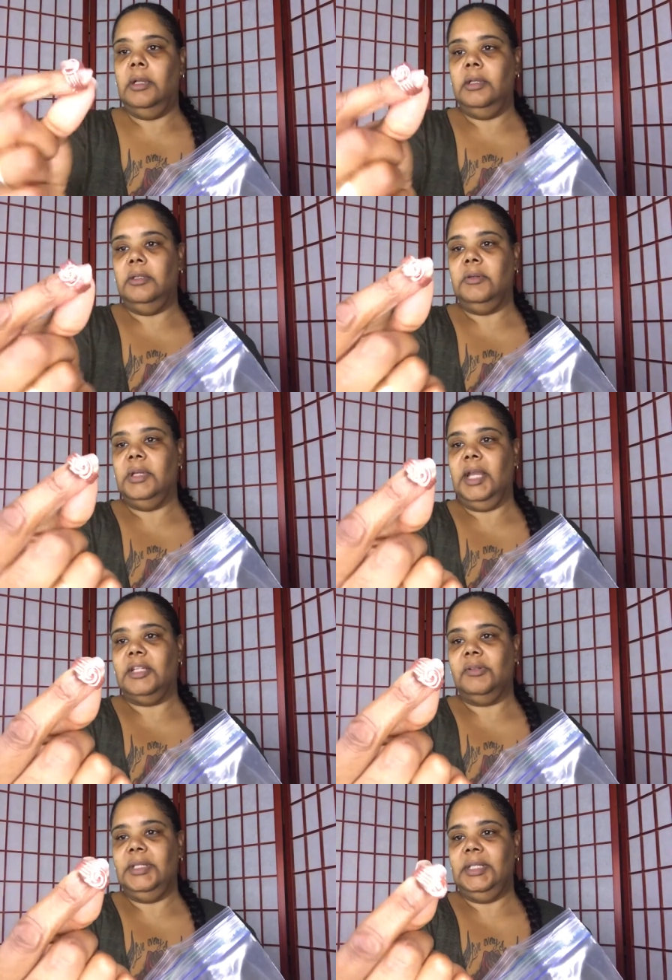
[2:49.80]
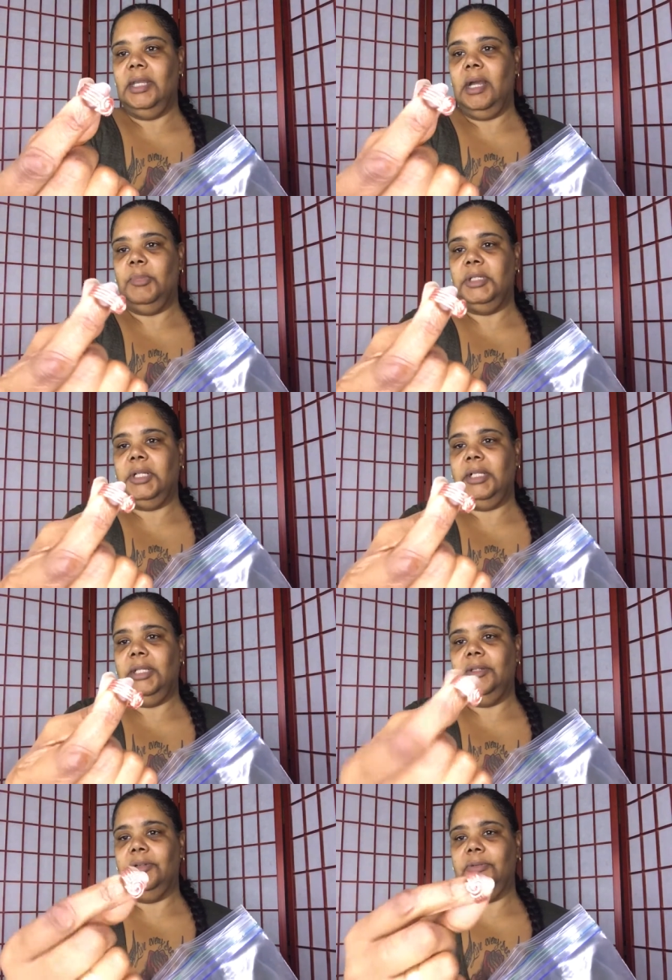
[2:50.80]
You can actually see how much
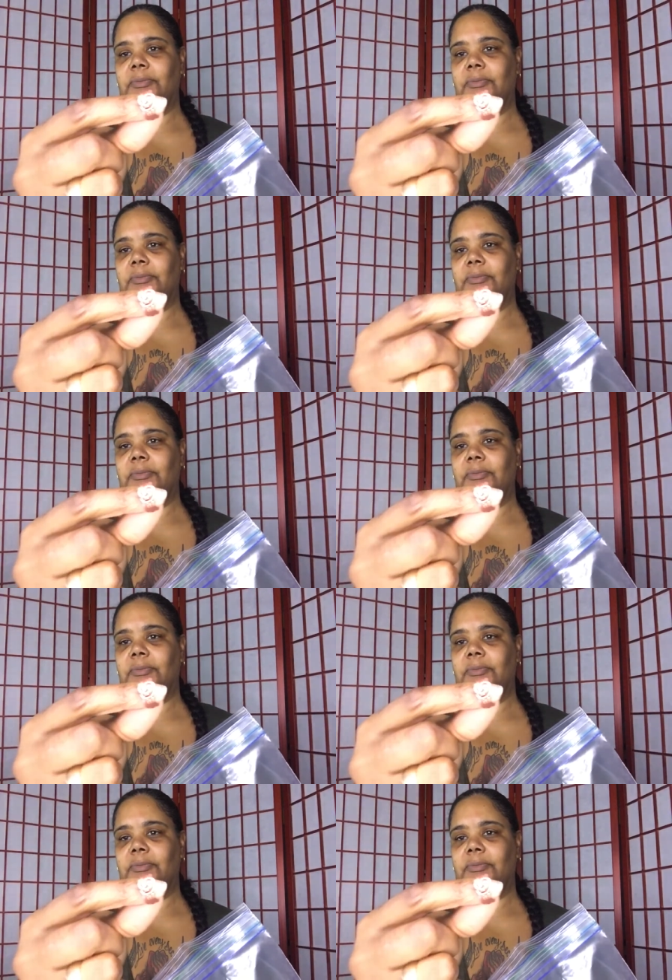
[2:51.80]
cleaner